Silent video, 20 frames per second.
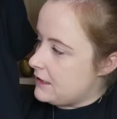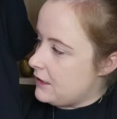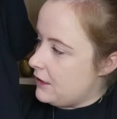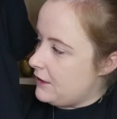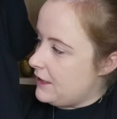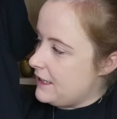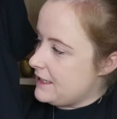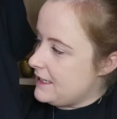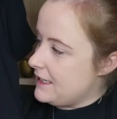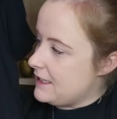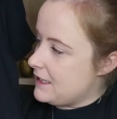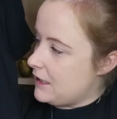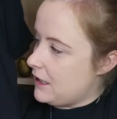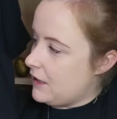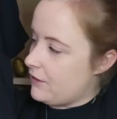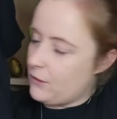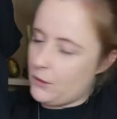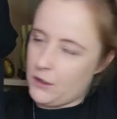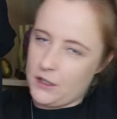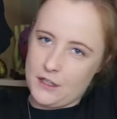So this is
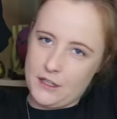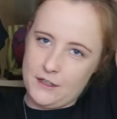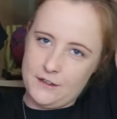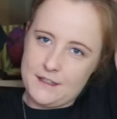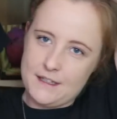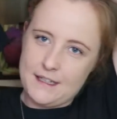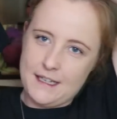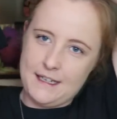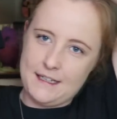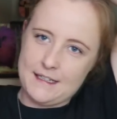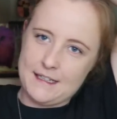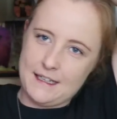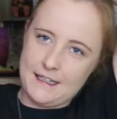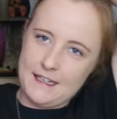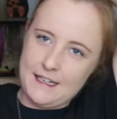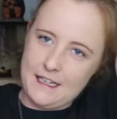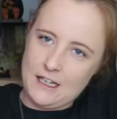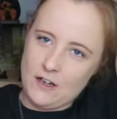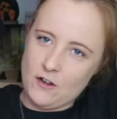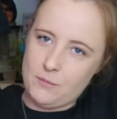another one of those things that
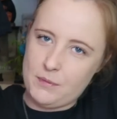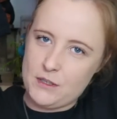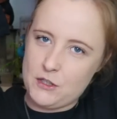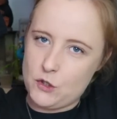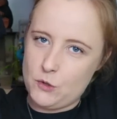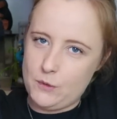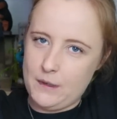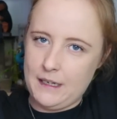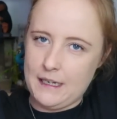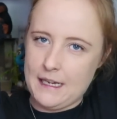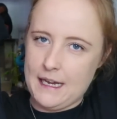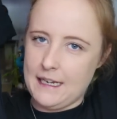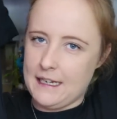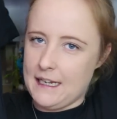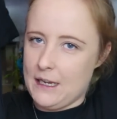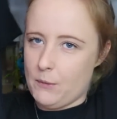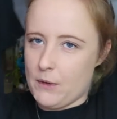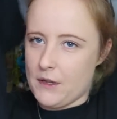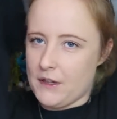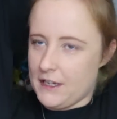Geek Gear have been doing
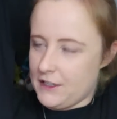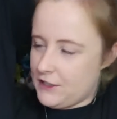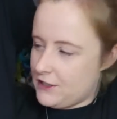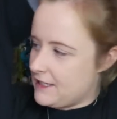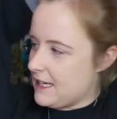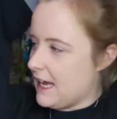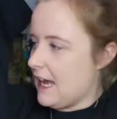lately where they just